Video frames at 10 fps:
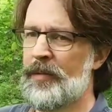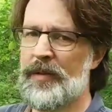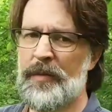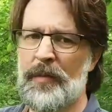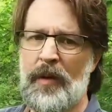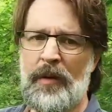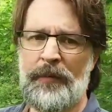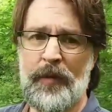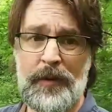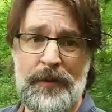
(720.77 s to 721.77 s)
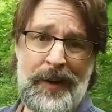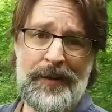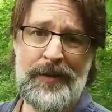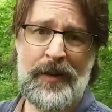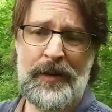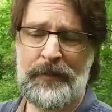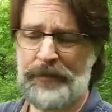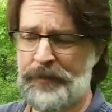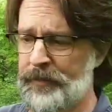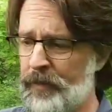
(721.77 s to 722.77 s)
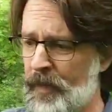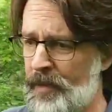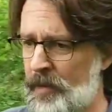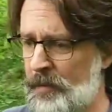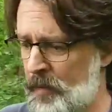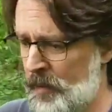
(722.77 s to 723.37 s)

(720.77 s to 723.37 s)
There was a small forest fire started at some